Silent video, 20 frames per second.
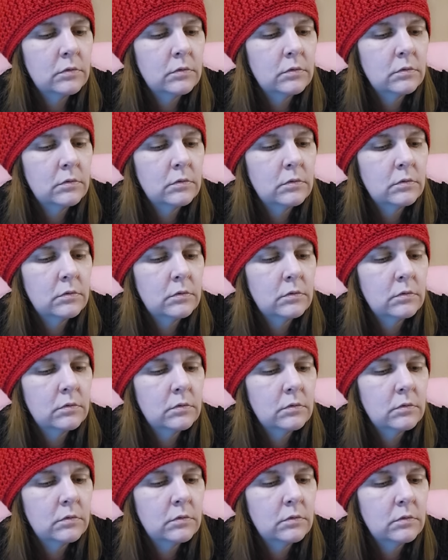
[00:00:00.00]

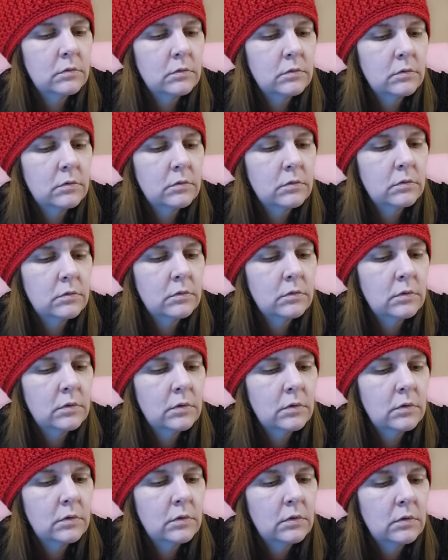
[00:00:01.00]

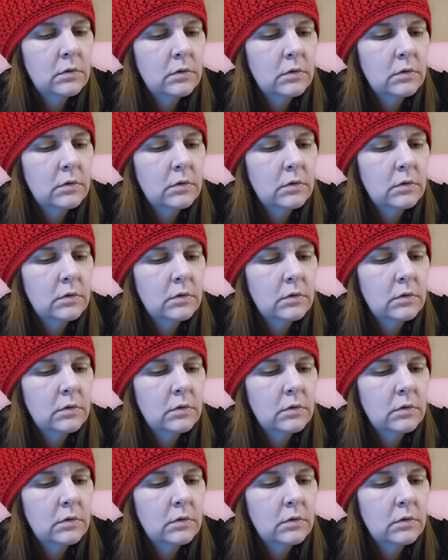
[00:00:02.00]
No one is speaking in this clip.